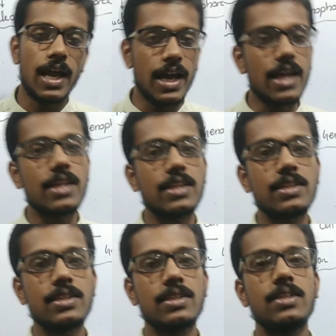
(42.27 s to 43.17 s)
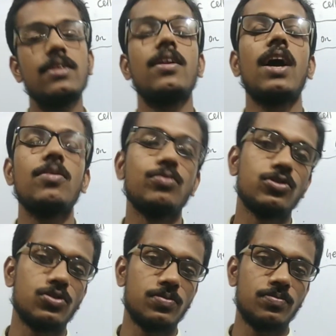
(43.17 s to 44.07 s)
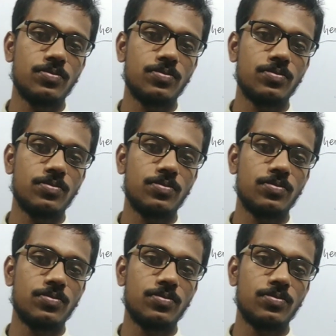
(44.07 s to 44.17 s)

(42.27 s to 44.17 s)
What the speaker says: and ribosome.